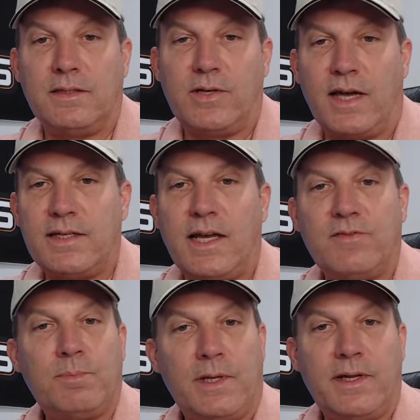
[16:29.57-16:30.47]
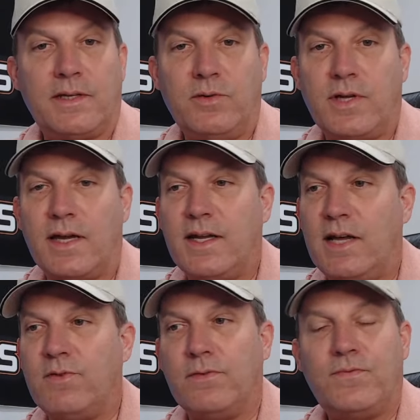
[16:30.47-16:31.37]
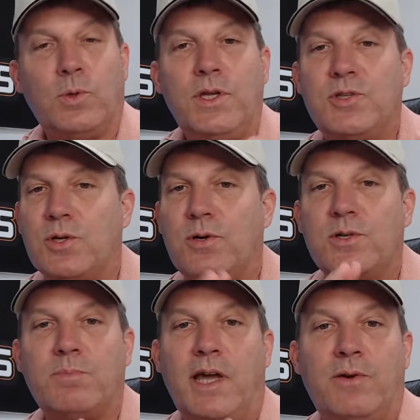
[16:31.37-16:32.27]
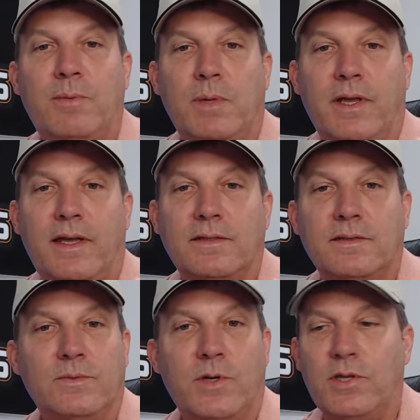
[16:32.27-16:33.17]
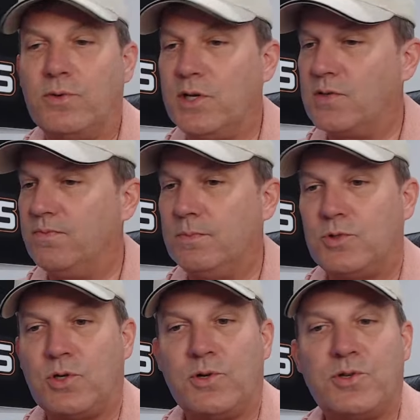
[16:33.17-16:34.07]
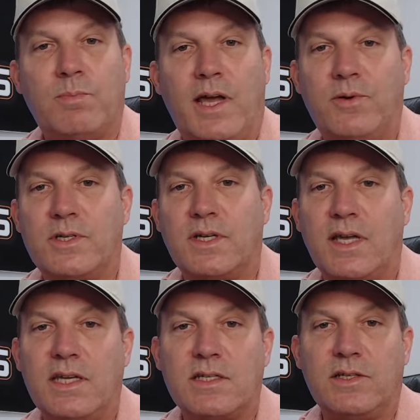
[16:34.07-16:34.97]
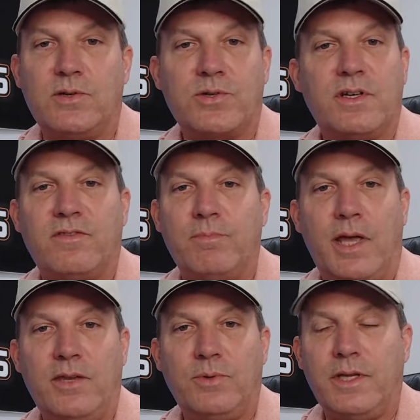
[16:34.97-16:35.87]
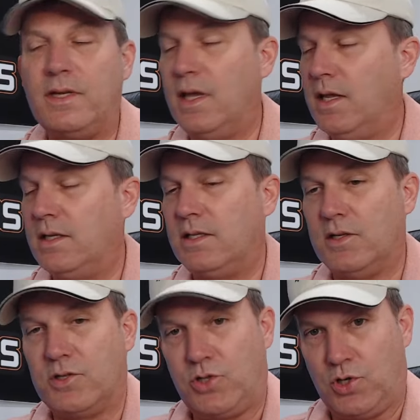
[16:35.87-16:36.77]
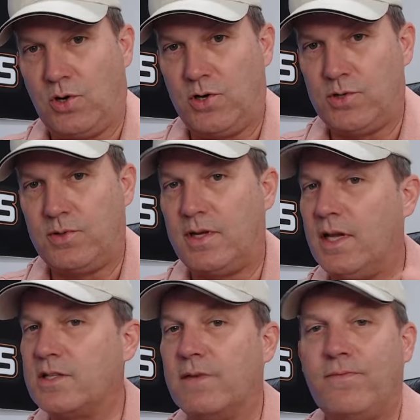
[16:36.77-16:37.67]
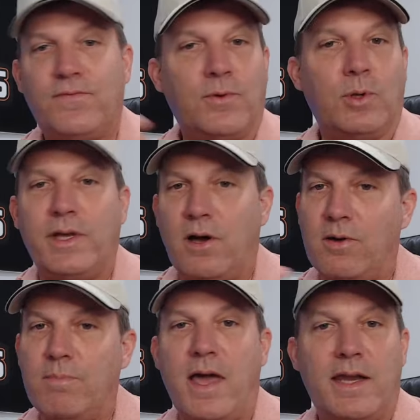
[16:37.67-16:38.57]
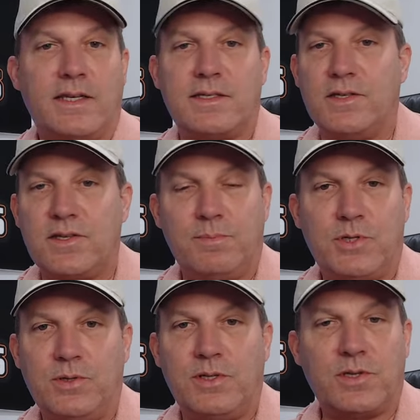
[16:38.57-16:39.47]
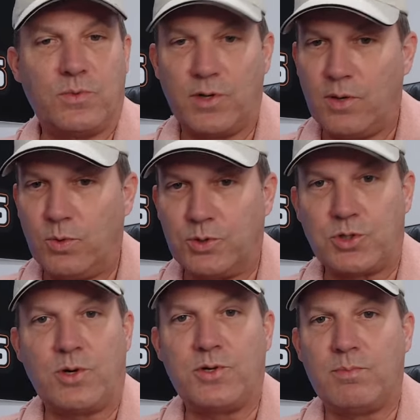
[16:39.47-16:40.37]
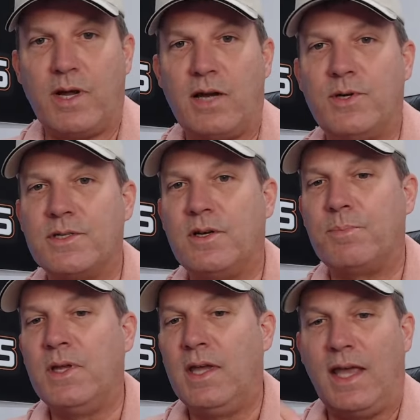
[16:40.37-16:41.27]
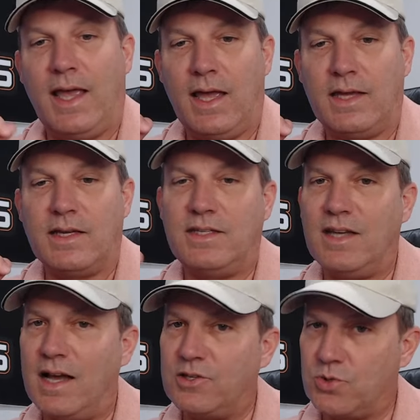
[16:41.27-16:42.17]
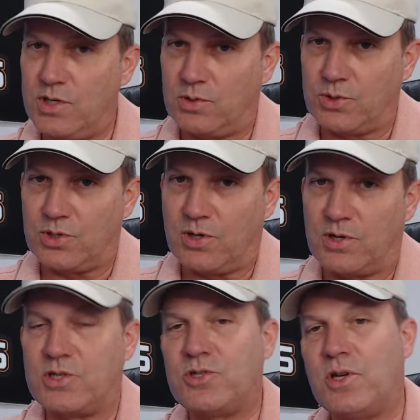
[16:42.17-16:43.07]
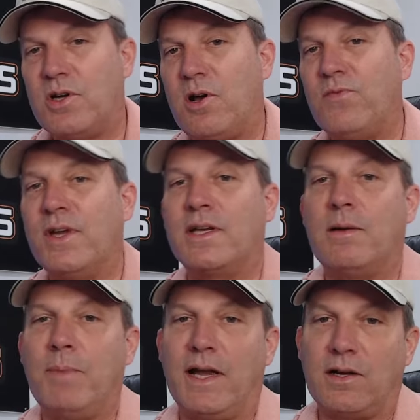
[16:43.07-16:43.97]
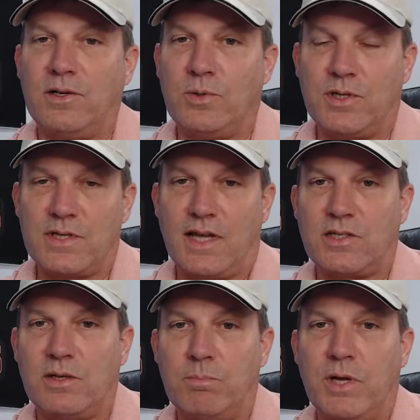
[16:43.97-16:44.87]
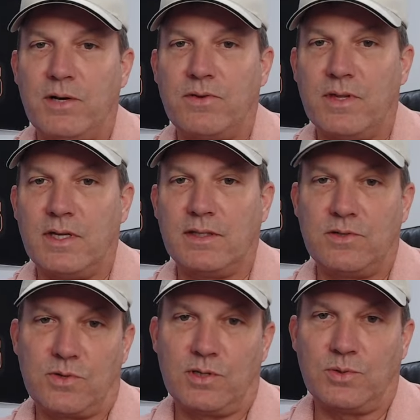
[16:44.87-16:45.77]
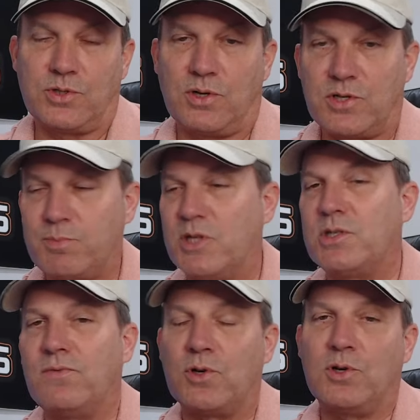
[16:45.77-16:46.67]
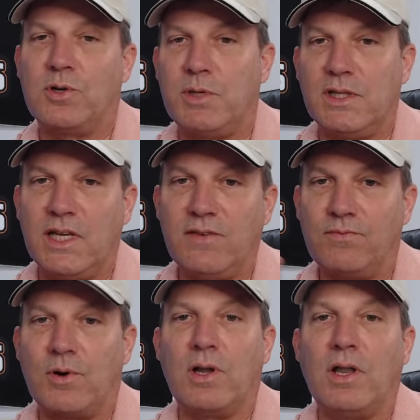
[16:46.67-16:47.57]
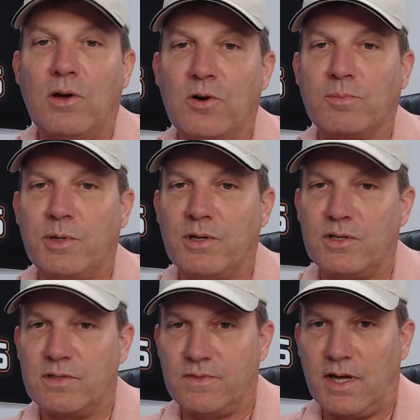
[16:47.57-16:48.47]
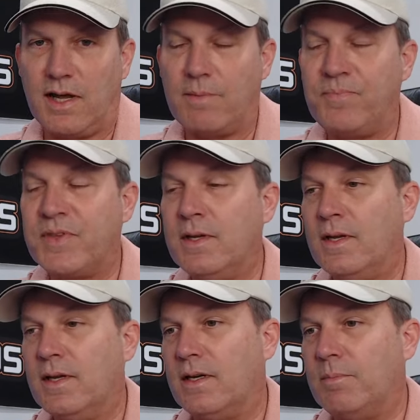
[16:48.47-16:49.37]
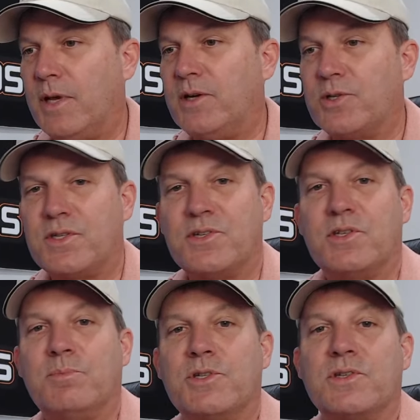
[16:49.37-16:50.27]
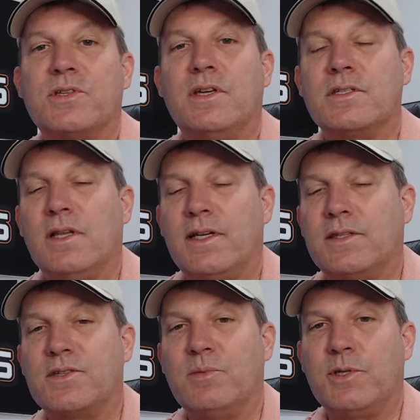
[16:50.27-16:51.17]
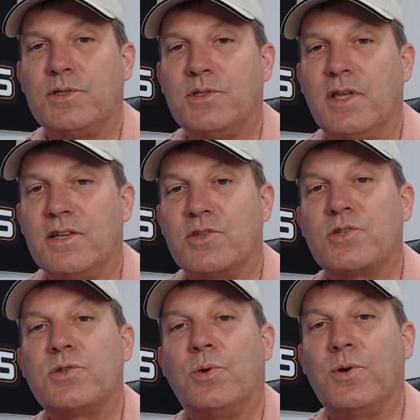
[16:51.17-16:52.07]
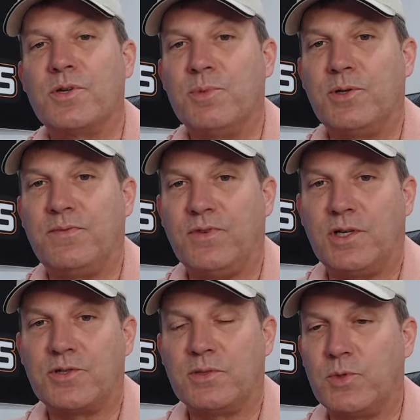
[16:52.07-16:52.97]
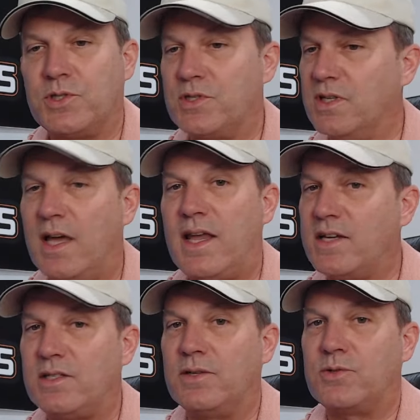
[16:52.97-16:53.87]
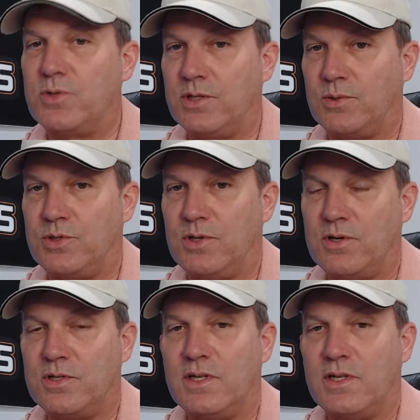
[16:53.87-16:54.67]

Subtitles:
You got to have a plan. You got to have a fully charged battery plan. Whether it's charge your batteries occasionally yourself manually, get a charger that has a fully automatic system to it, to where it will charge your batteries up, and not trickle charge, shut off and come back on is actually a better thing than trickle charge, especially if you're going to be leaving for long periods of time. A better system is like the Summit 2 that has a storage mode function, which is not actually a trickle charge.